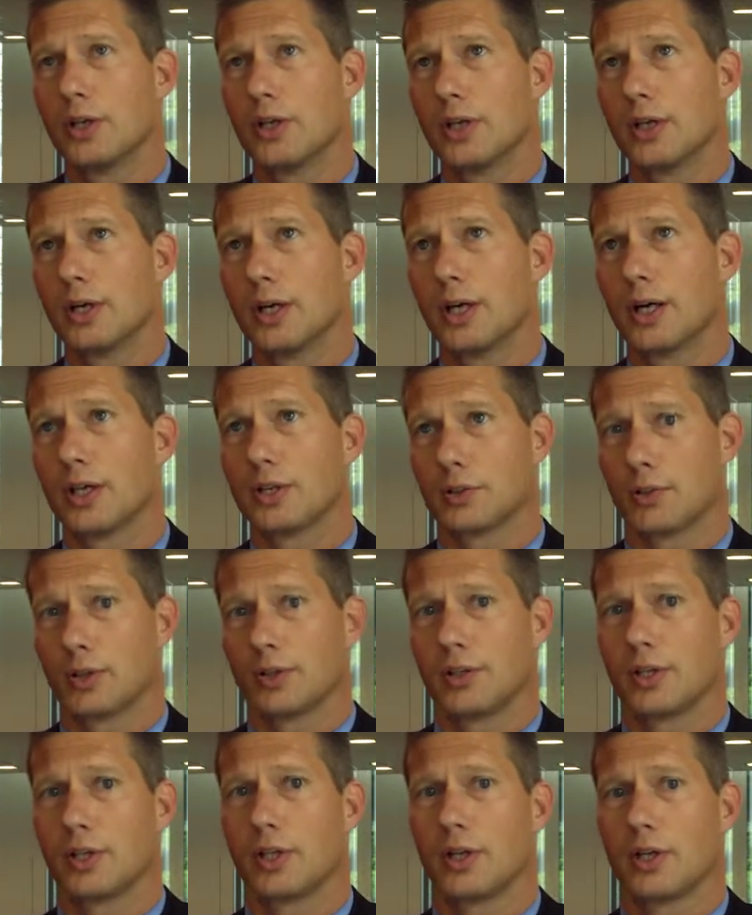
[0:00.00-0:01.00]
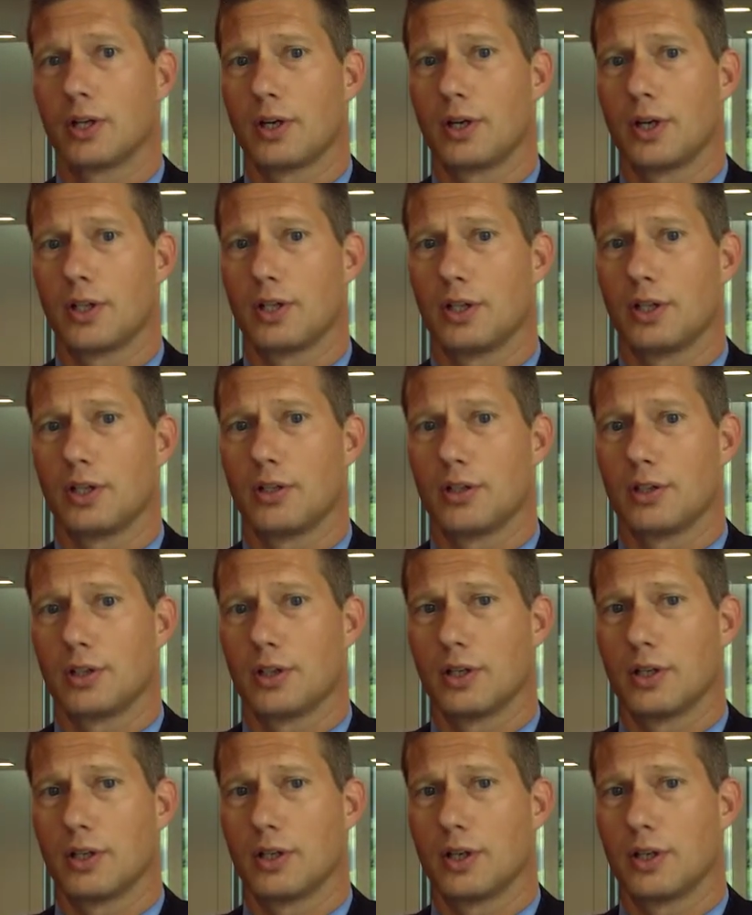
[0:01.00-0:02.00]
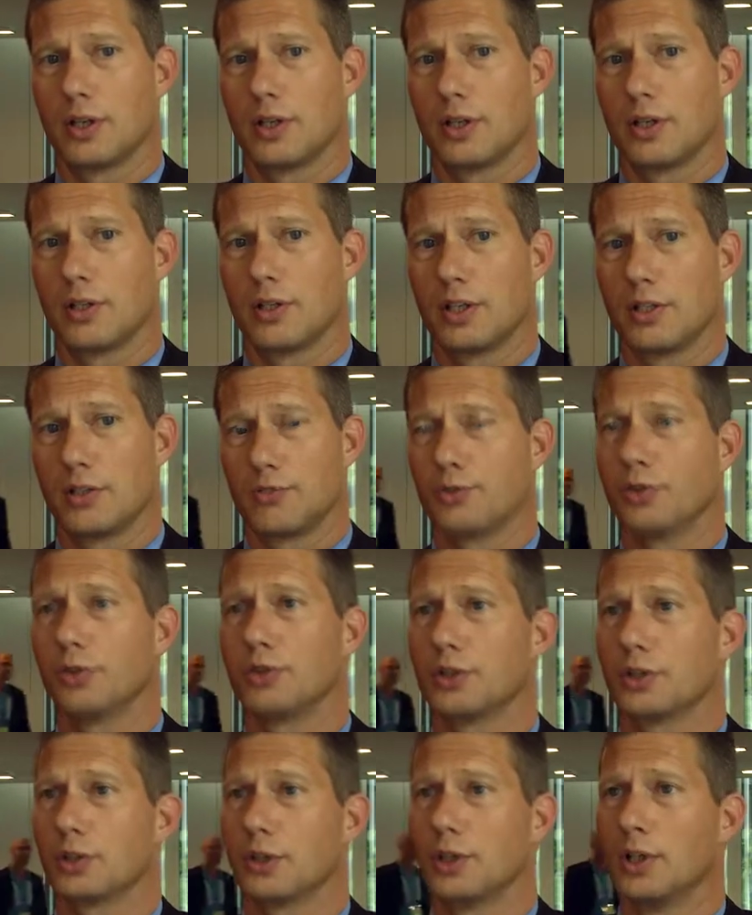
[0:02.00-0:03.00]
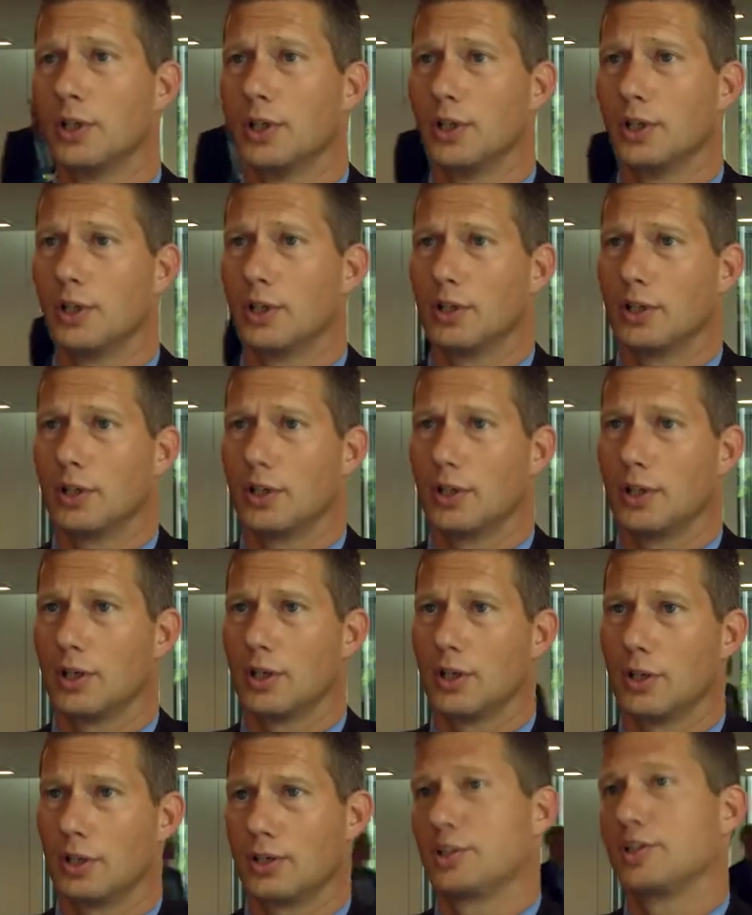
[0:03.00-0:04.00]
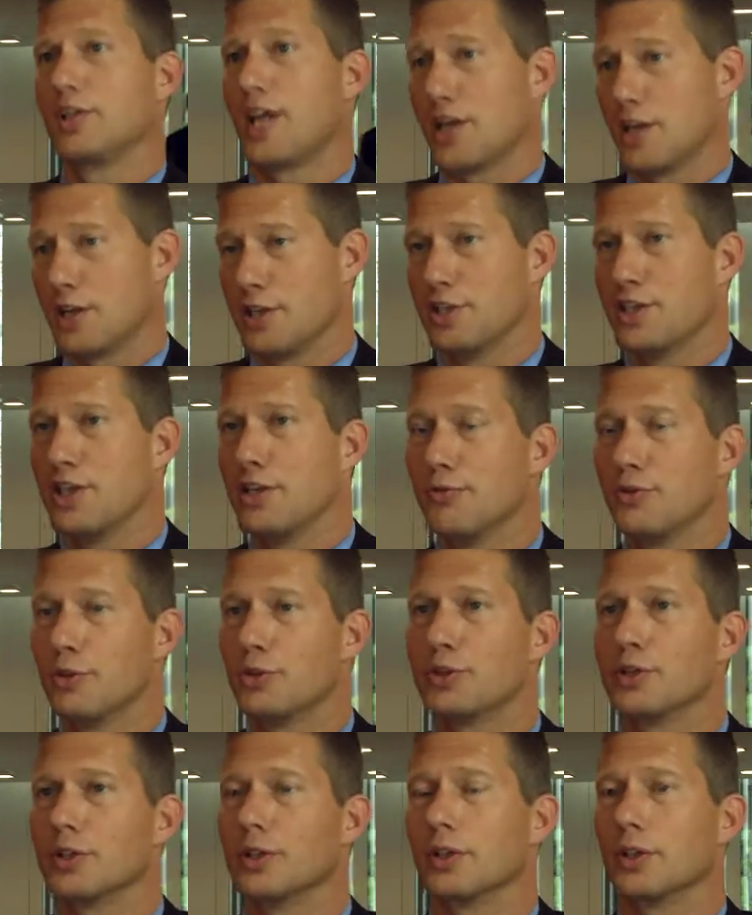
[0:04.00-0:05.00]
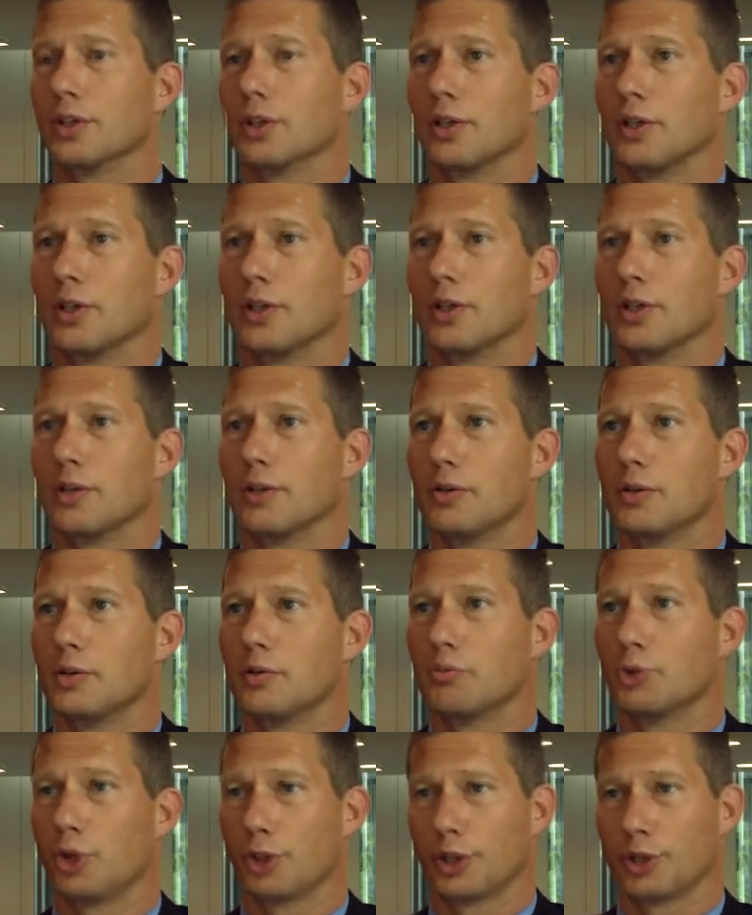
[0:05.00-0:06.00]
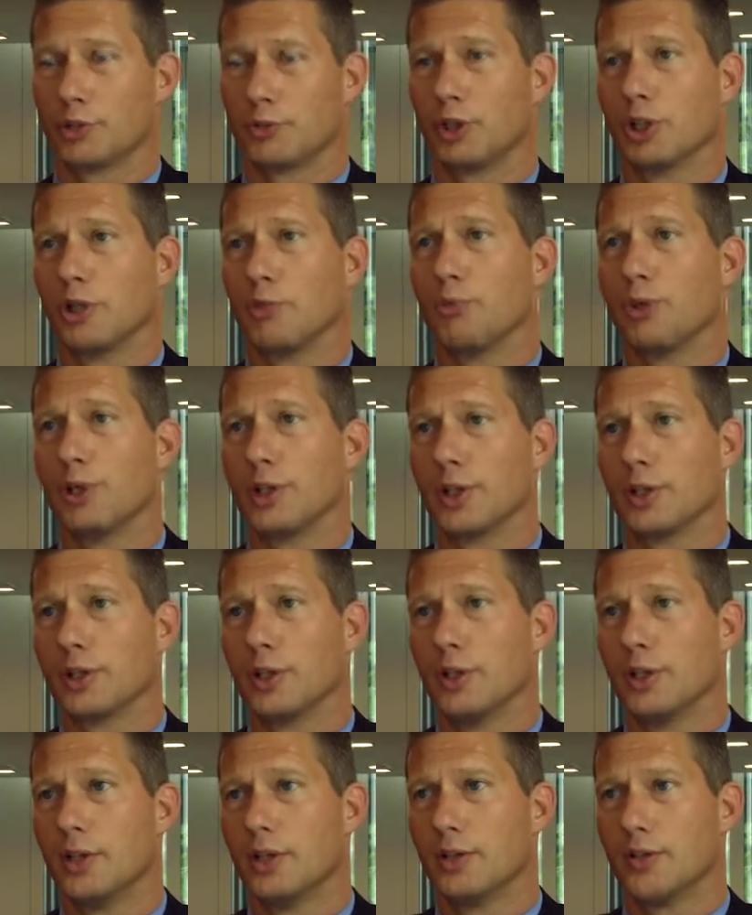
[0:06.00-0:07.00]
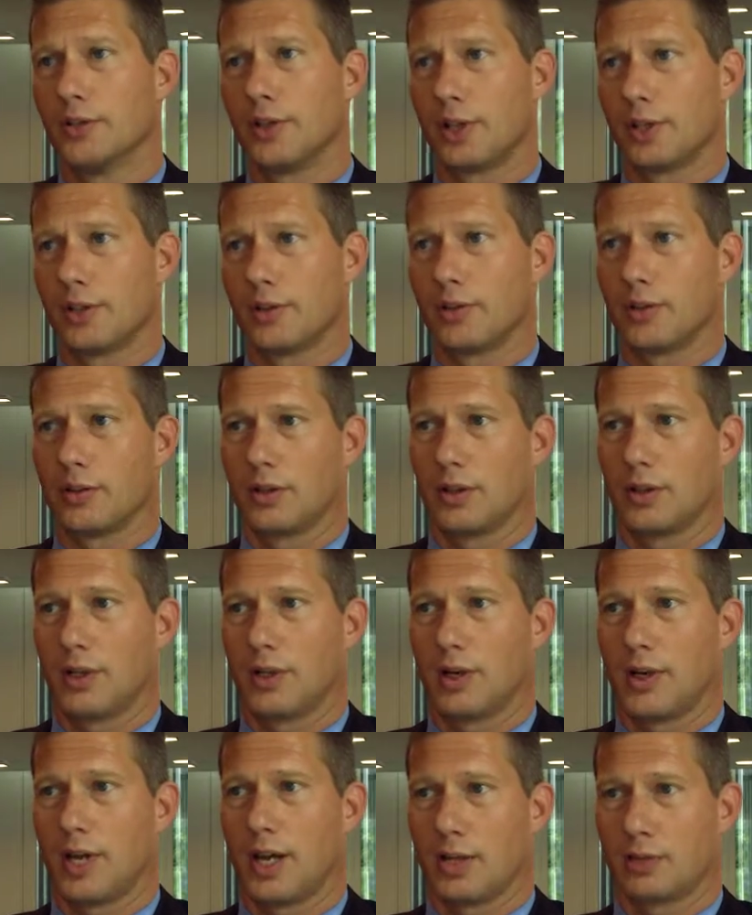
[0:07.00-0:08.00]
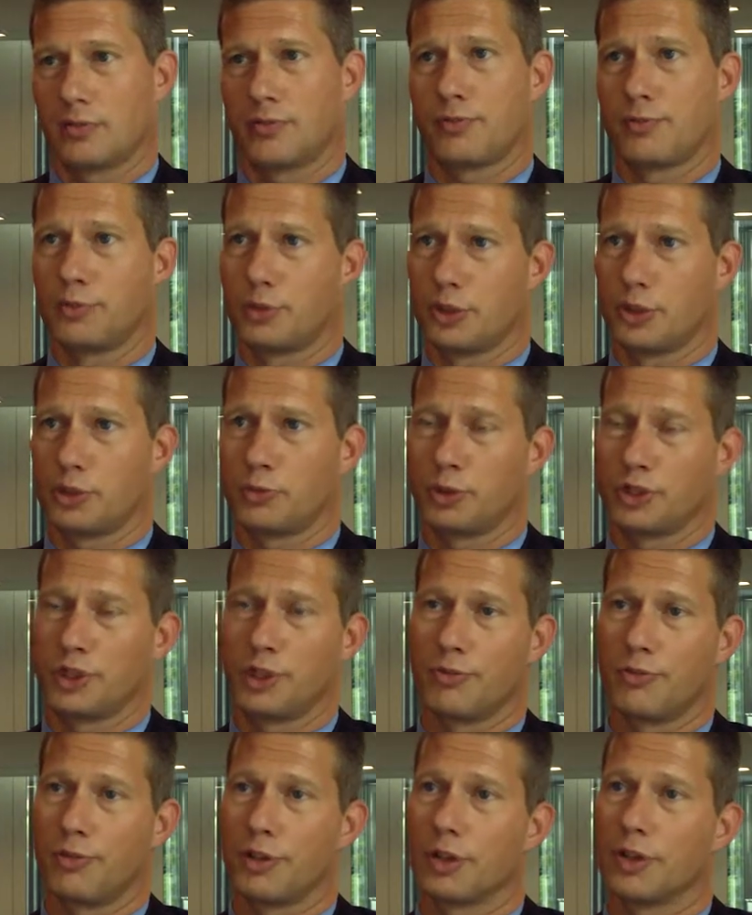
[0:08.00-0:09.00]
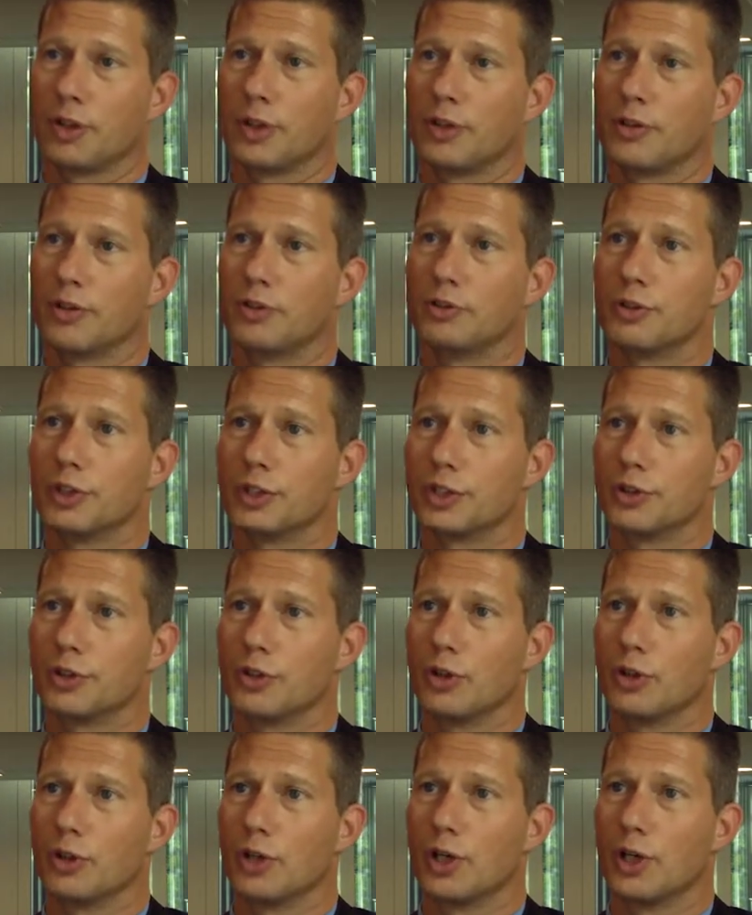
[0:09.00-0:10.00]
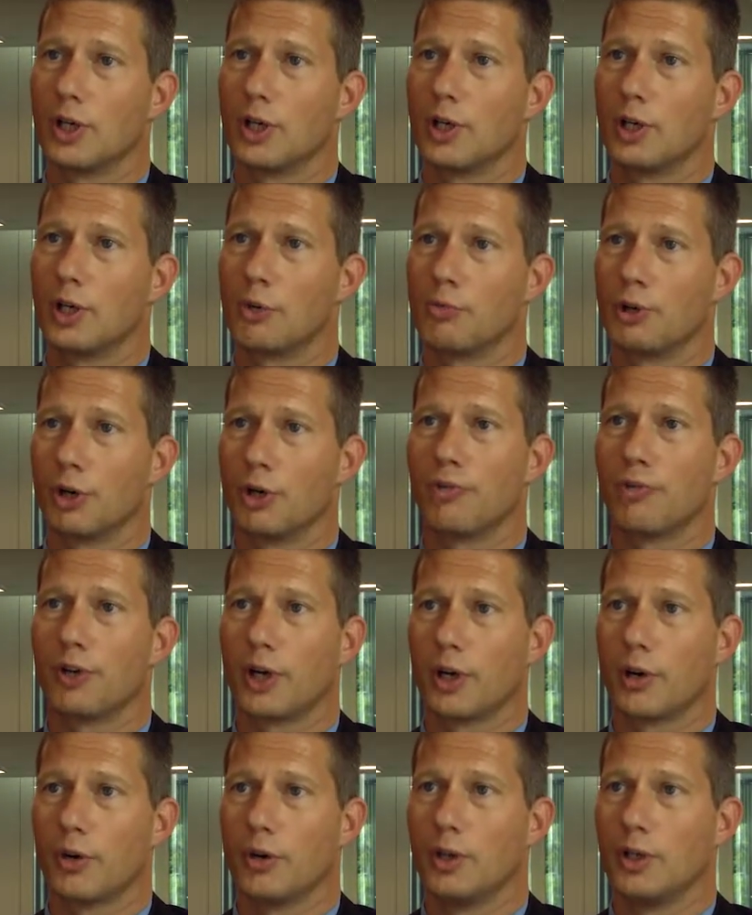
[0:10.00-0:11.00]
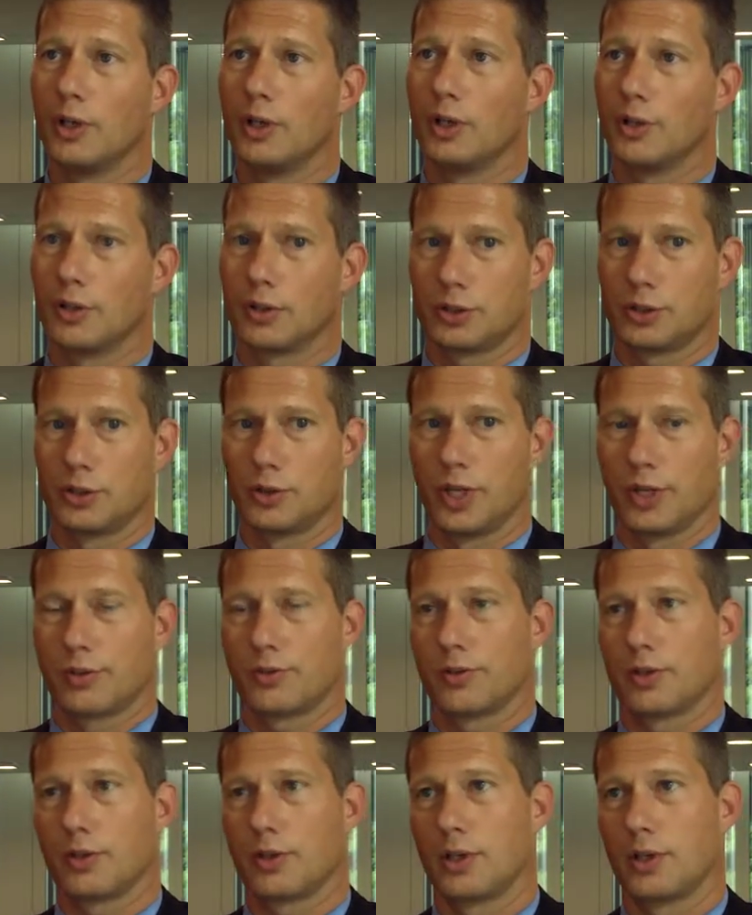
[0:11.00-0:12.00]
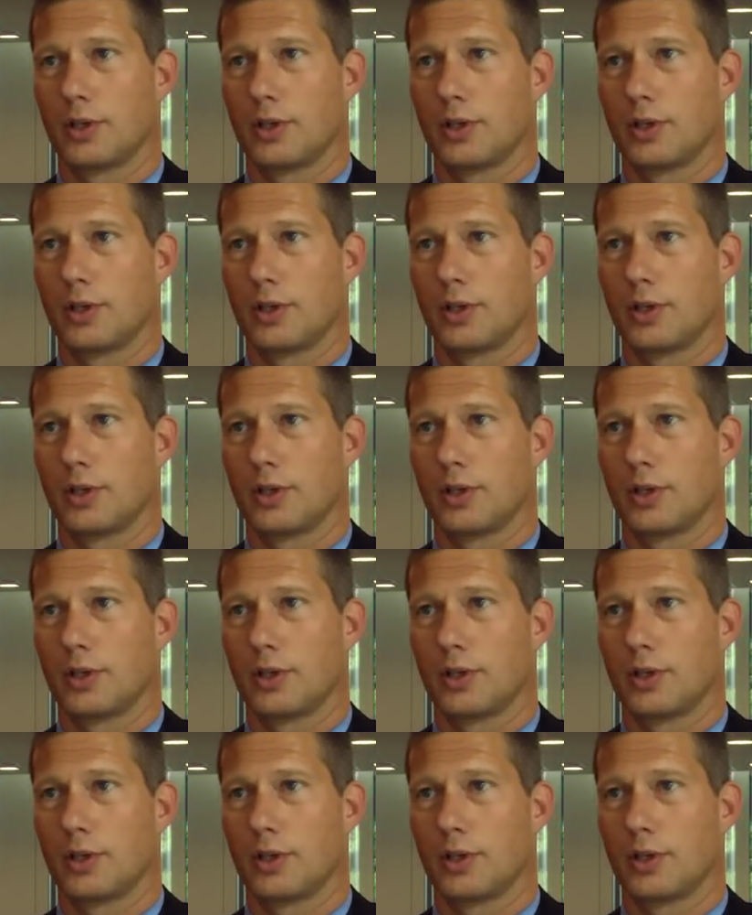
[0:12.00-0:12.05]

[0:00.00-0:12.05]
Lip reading: So I think in the future, in the near future, products will appear that have the specific nutritional profile, so that